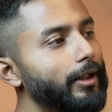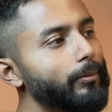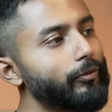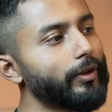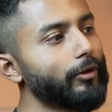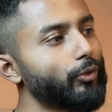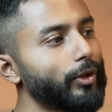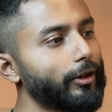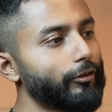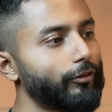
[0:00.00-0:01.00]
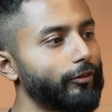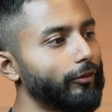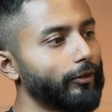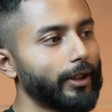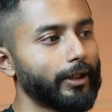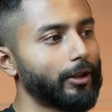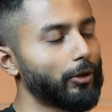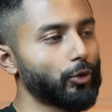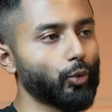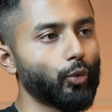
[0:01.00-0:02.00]
himself would have
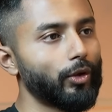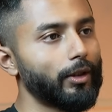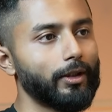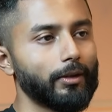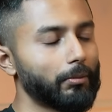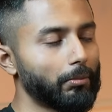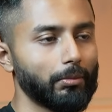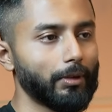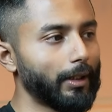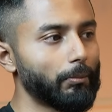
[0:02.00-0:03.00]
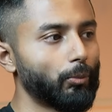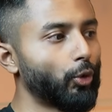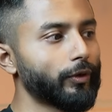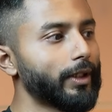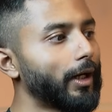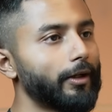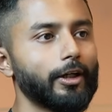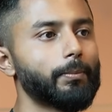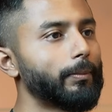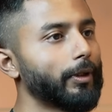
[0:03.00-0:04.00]
told more than
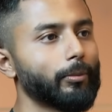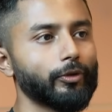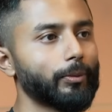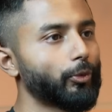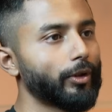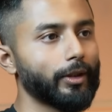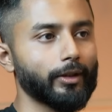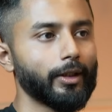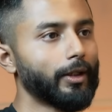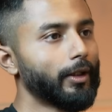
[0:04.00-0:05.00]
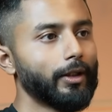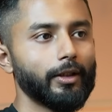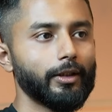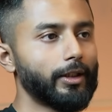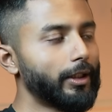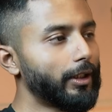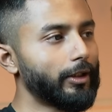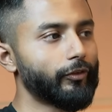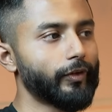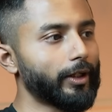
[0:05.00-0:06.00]
100 people about the product.
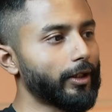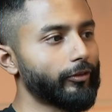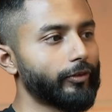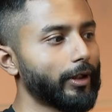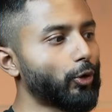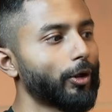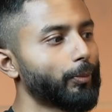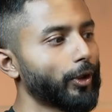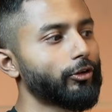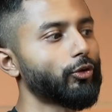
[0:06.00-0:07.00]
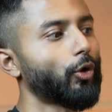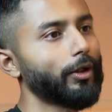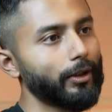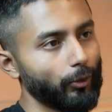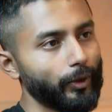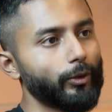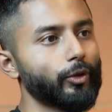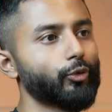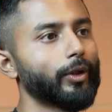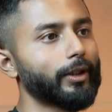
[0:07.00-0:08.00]
He set us a corporate stall where he
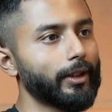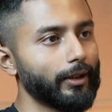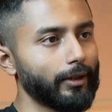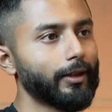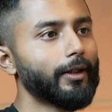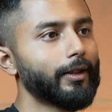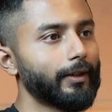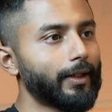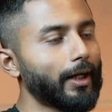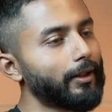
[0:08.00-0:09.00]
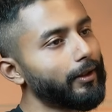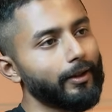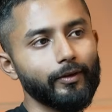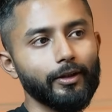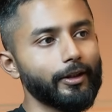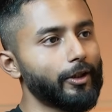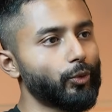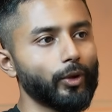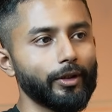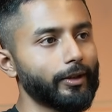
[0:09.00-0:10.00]
was working. That resulted in
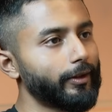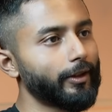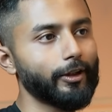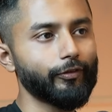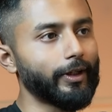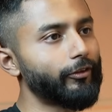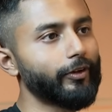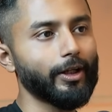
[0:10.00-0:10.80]
200-300 fans sell